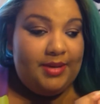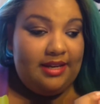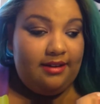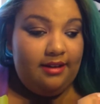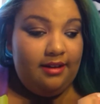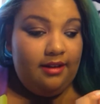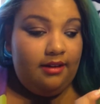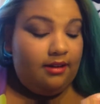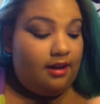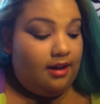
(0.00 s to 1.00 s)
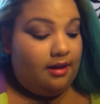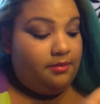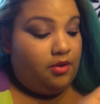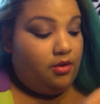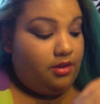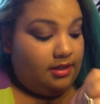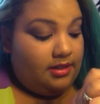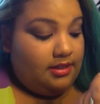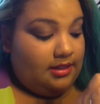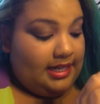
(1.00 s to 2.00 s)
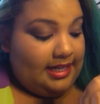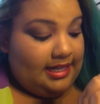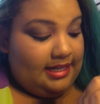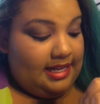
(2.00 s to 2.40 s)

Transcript: it um, or you could delete it.